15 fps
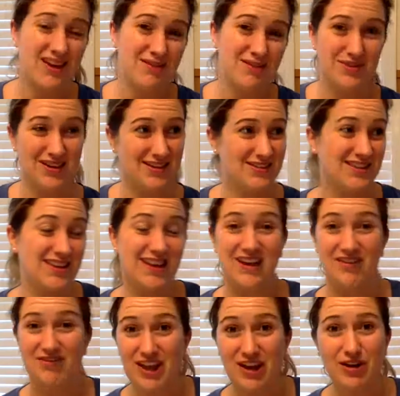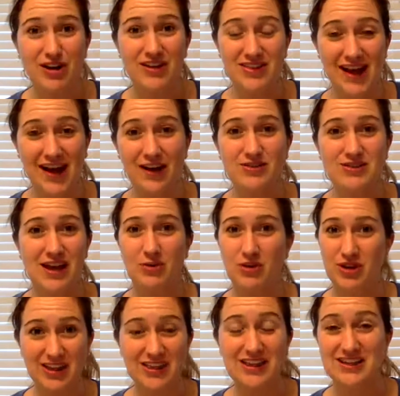Because if they are in the house, I will
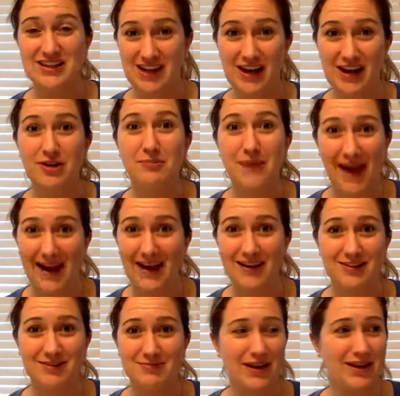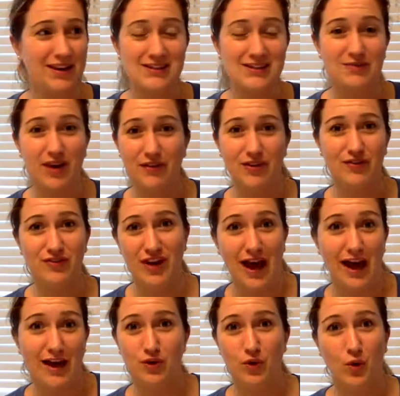eat the entire pack. My kids have never even
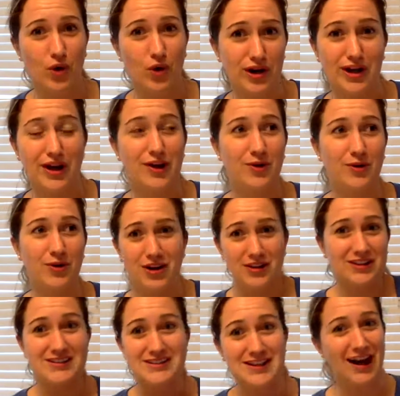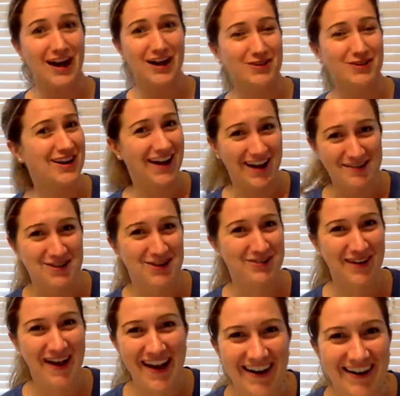had an Oreo, or at least not when I'm
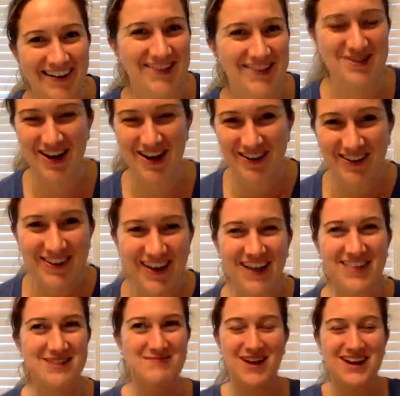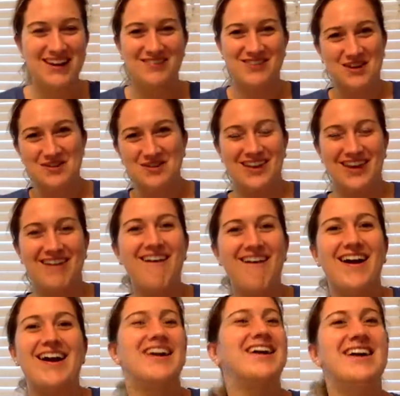around. They might even know what they
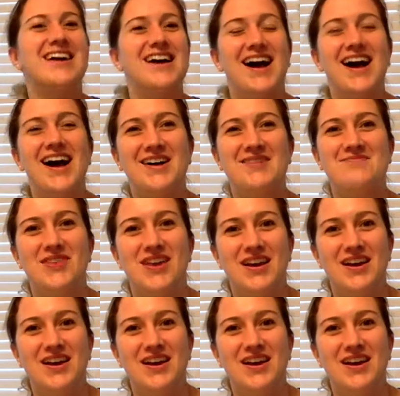are.